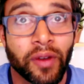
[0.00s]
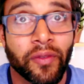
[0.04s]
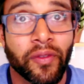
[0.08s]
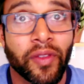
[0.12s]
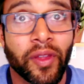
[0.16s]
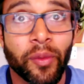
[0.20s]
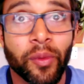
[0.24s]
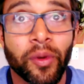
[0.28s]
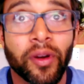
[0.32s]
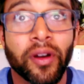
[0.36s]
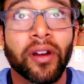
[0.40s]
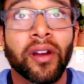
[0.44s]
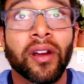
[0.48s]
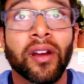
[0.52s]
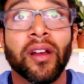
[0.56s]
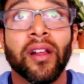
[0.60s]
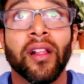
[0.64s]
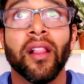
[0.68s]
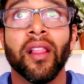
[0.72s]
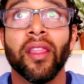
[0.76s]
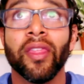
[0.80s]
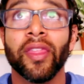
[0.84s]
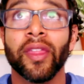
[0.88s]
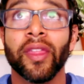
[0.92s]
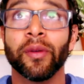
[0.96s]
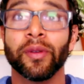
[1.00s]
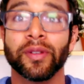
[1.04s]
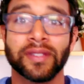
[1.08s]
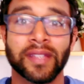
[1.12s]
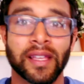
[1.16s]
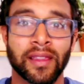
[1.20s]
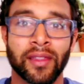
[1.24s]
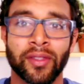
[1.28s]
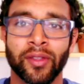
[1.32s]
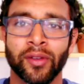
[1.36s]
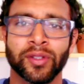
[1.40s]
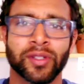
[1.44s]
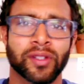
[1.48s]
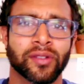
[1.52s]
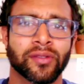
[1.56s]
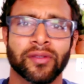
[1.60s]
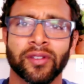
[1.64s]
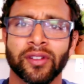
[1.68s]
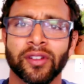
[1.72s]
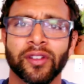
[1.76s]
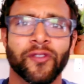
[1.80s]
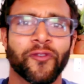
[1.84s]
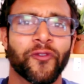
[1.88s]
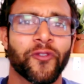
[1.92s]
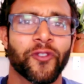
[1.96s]
whatever they were. They were saying that those are
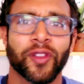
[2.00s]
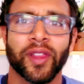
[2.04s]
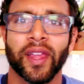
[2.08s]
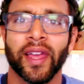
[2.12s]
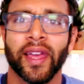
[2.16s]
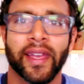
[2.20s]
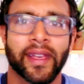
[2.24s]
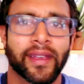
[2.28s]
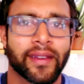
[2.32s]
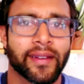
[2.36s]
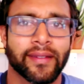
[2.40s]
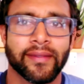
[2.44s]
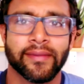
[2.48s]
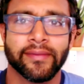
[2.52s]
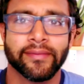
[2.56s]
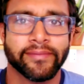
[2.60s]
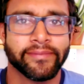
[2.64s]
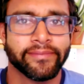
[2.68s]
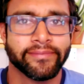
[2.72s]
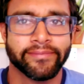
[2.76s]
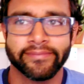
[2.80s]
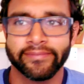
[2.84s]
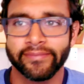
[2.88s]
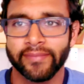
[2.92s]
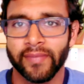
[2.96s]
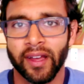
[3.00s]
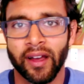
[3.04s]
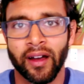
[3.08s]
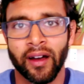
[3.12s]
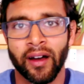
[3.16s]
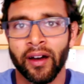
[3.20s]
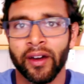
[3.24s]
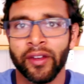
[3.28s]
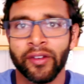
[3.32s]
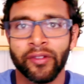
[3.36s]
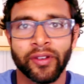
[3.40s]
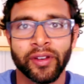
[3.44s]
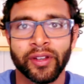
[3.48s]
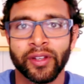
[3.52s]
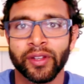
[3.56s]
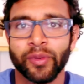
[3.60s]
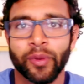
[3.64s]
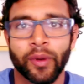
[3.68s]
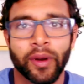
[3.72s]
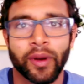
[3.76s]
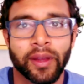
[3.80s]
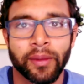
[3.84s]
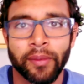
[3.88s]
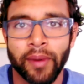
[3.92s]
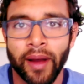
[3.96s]
good for like
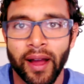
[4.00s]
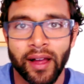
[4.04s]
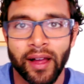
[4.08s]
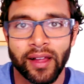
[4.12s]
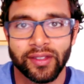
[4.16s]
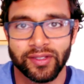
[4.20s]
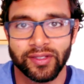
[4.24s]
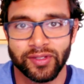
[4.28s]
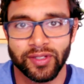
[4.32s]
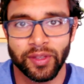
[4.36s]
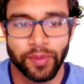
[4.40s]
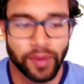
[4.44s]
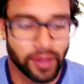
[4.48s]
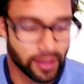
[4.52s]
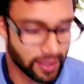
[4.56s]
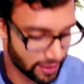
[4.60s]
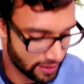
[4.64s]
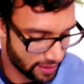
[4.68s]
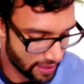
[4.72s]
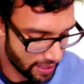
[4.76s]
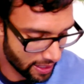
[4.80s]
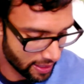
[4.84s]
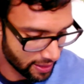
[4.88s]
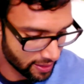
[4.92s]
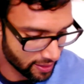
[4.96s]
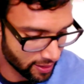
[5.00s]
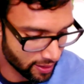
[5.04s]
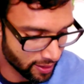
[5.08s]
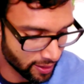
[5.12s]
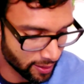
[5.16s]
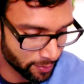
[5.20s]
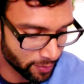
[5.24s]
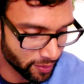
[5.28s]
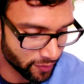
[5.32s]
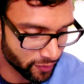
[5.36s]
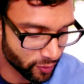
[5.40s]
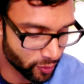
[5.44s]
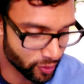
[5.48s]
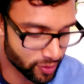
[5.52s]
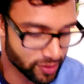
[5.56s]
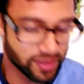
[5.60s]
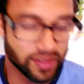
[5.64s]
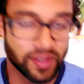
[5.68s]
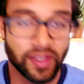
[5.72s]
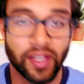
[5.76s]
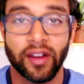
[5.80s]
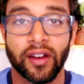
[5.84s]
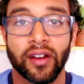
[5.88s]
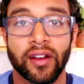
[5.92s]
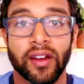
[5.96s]
120 miles or something like that. Of course,
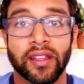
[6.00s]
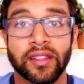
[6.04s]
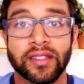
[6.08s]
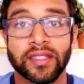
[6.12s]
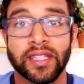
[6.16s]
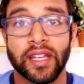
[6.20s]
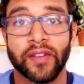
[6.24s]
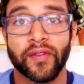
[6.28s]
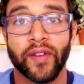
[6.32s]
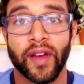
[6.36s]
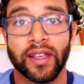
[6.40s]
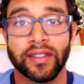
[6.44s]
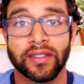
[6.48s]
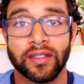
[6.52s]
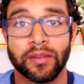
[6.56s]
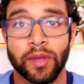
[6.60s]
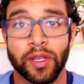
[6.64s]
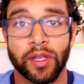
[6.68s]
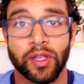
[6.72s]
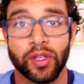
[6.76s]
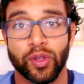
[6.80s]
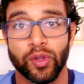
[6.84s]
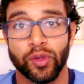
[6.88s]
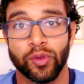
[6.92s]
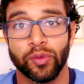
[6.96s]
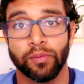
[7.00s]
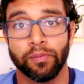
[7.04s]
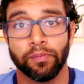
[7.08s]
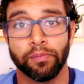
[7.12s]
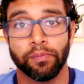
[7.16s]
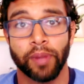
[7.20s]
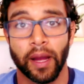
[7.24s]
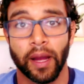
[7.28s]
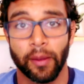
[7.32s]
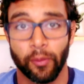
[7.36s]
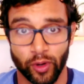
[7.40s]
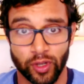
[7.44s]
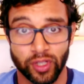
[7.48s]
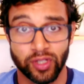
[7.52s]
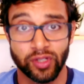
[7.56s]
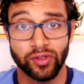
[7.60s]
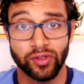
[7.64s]
they're incentivized to make you buy more